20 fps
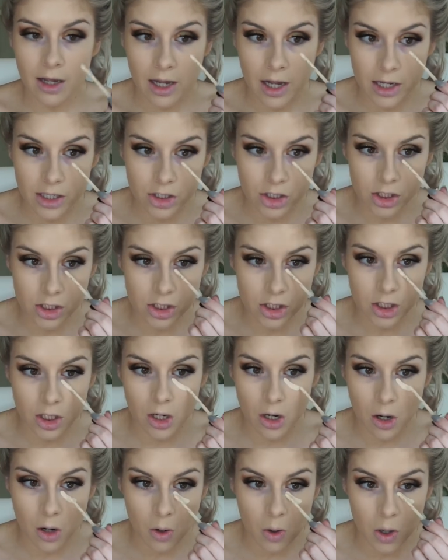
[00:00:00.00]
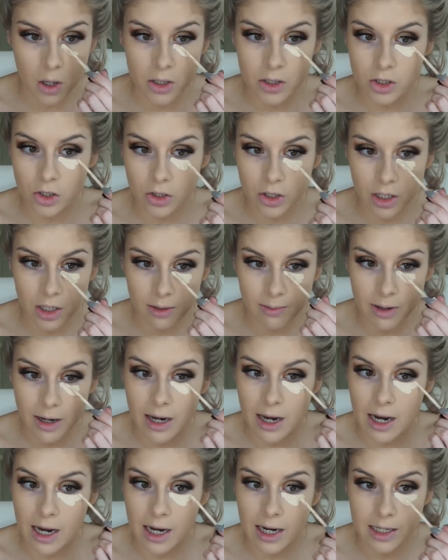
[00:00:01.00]
and just go underneath
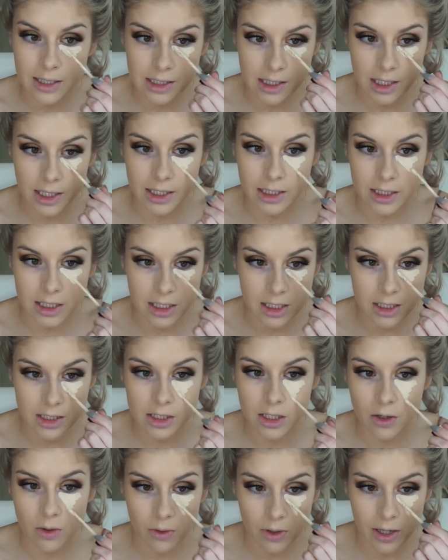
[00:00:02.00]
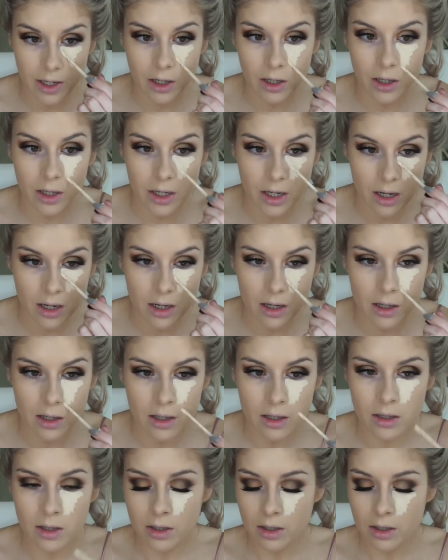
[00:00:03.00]
my eyes and like T-zone area,